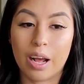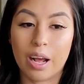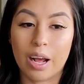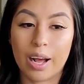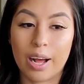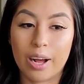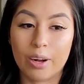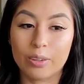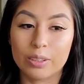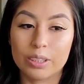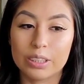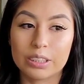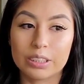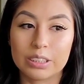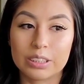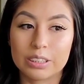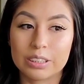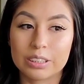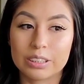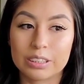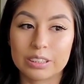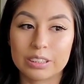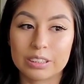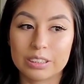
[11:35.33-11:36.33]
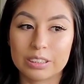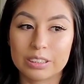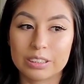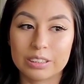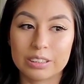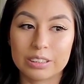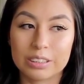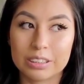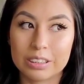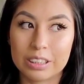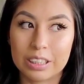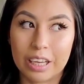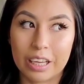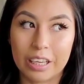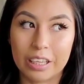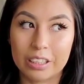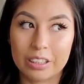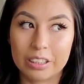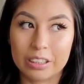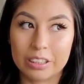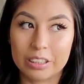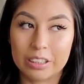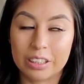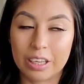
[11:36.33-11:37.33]
I was
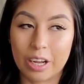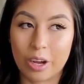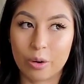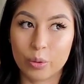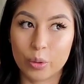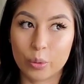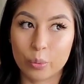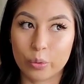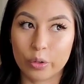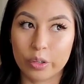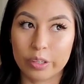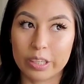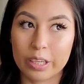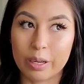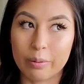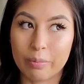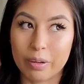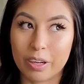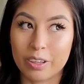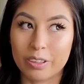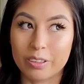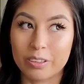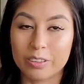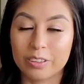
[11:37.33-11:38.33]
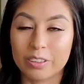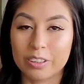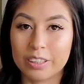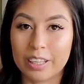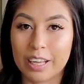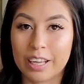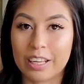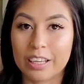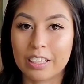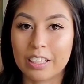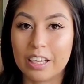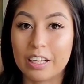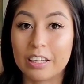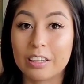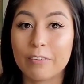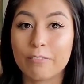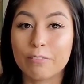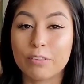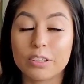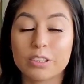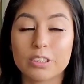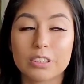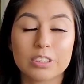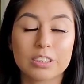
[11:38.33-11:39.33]
like, I would worry about that. And
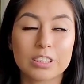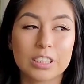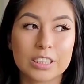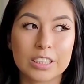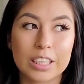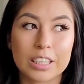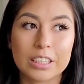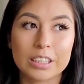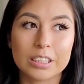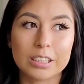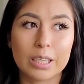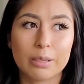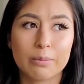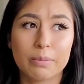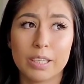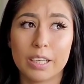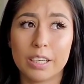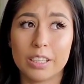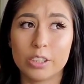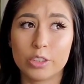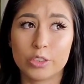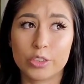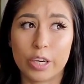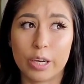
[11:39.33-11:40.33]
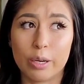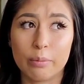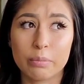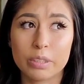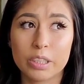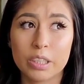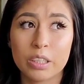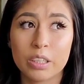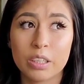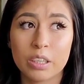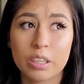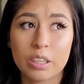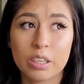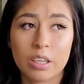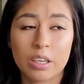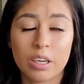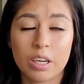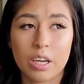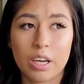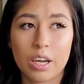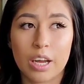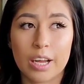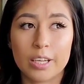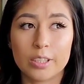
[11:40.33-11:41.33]
the second time that it dropped,
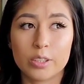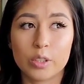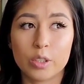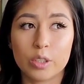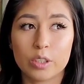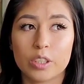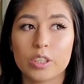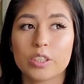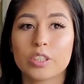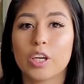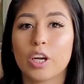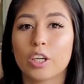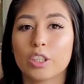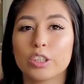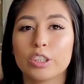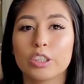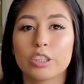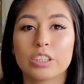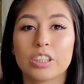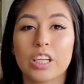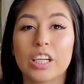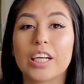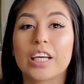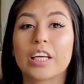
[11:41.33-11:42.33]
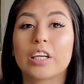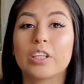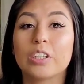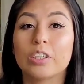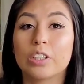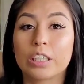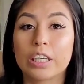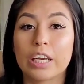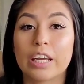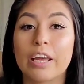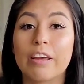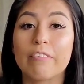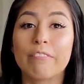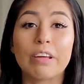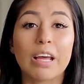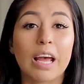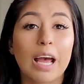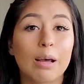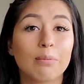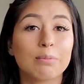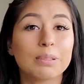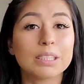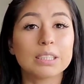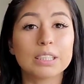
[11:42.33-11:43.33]
I told the doctors like, okay, if it
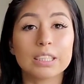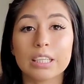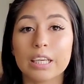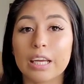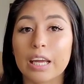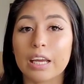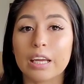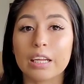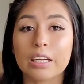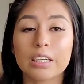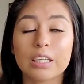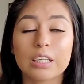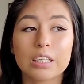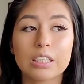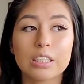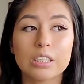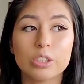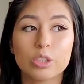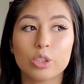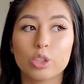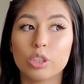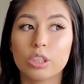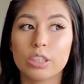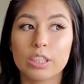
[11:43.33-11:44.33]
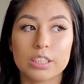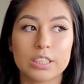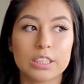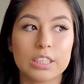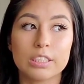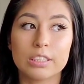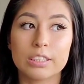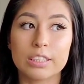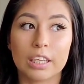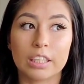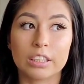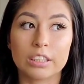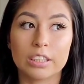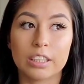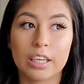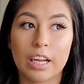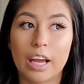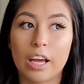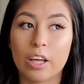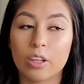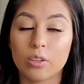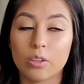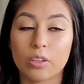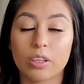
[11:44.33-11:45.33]
happens again, do the C-section.
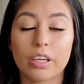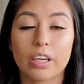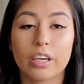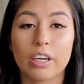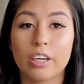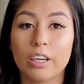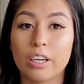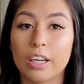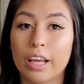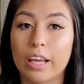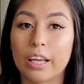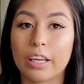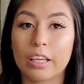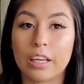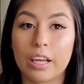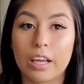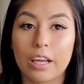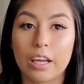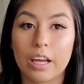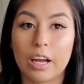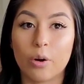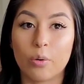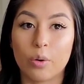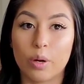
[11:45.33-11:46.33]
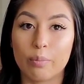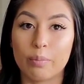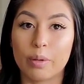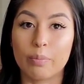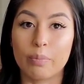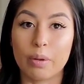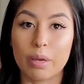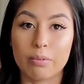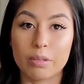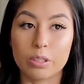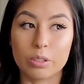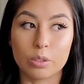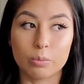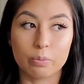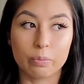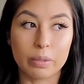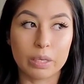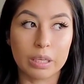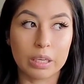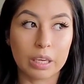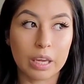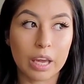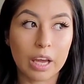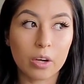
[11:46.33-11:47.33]
I don't care. Like, I want my baby to
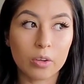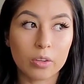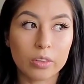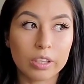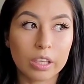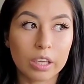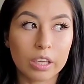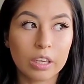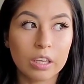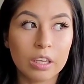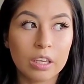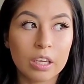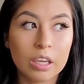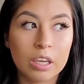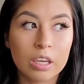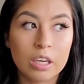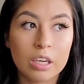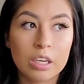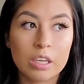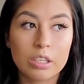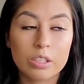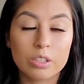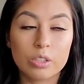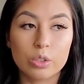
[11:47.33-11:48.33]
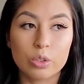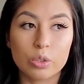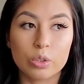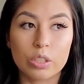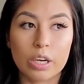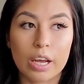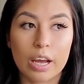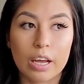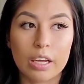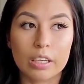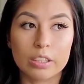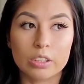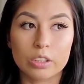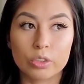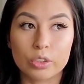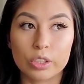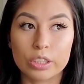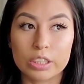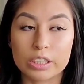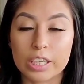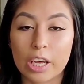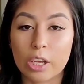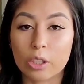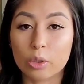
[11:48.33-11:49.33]
be healthy, to not
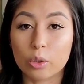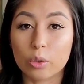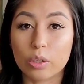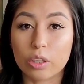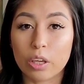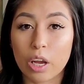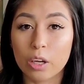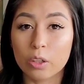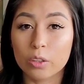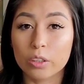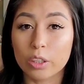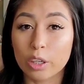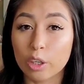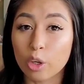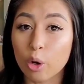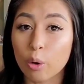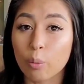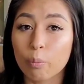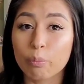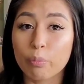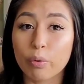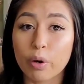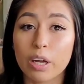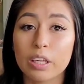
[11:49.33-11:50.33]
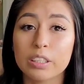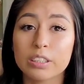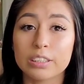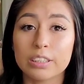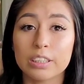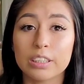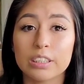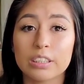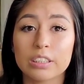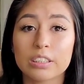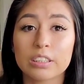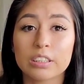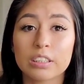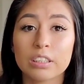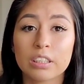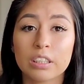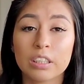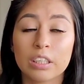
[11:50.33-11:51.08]
stress out throughout the whole process